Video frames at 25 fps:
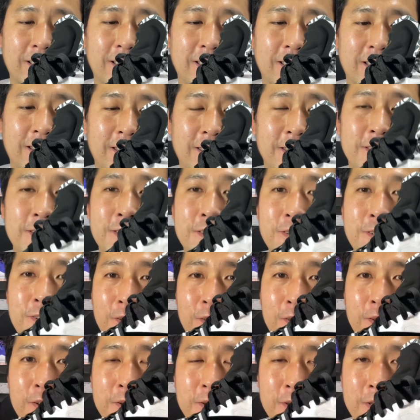
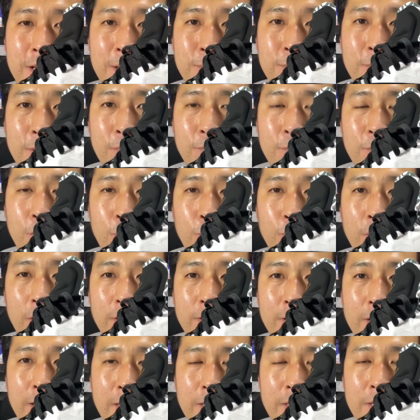certainly a step up from
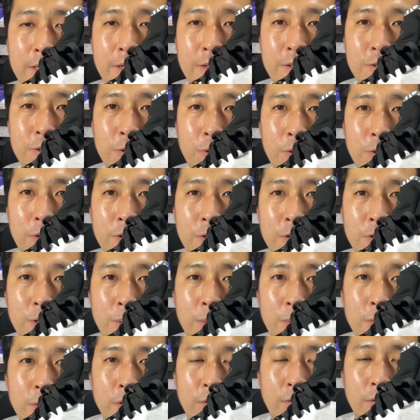what Nike has shown in
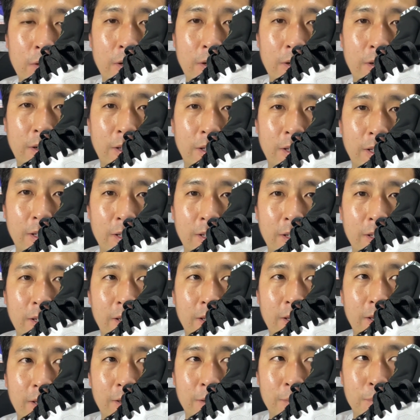terms of their
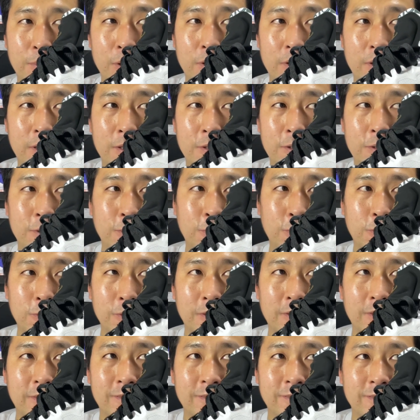
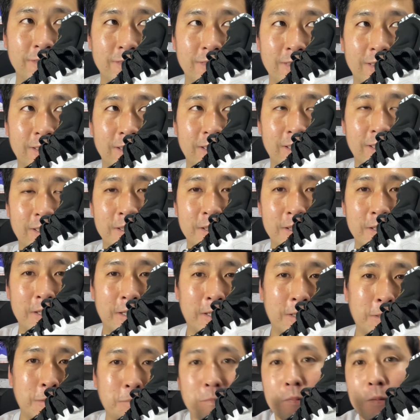potential
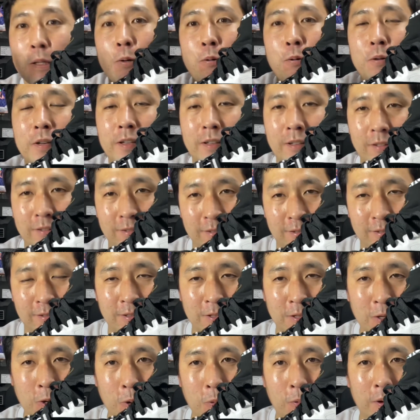exploding,
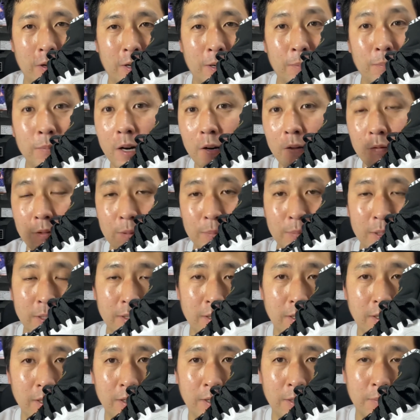going above and
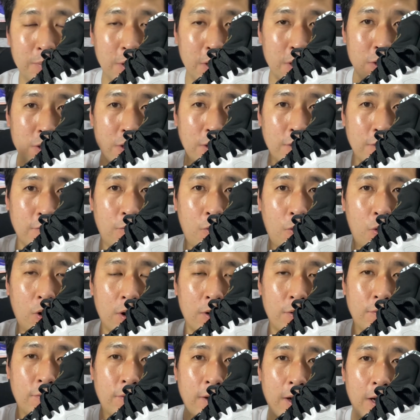beyond. PG 4
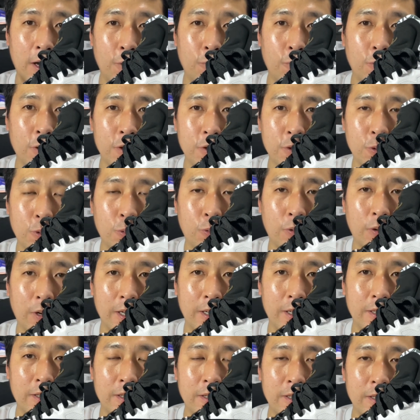and 5 was
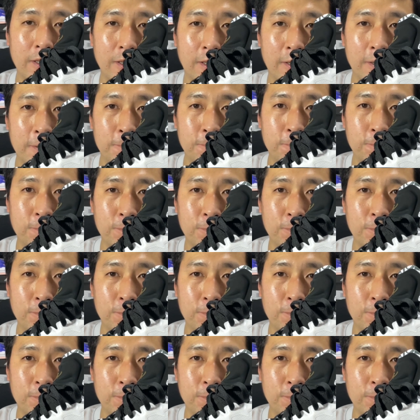quite the